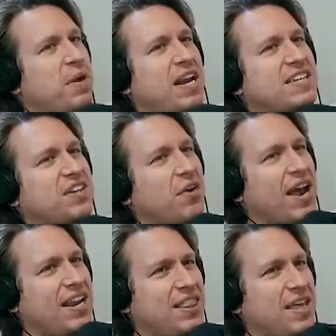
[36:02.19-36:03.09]
But is there
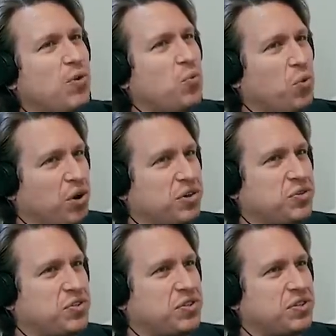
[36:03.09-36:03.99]
anything
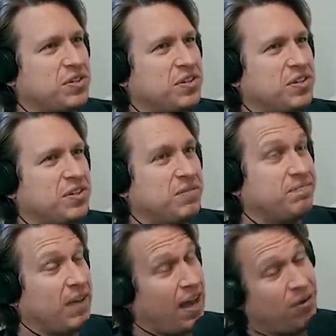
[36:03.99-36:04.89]
worse?
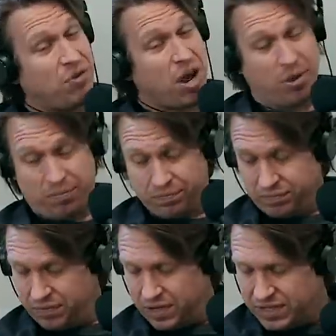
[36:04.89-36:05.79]
I don't know.
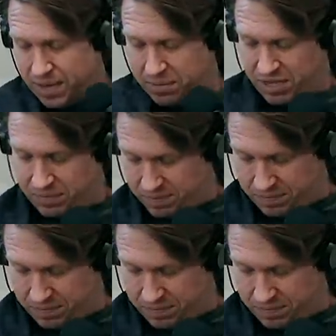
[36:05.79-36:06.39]
Is that me?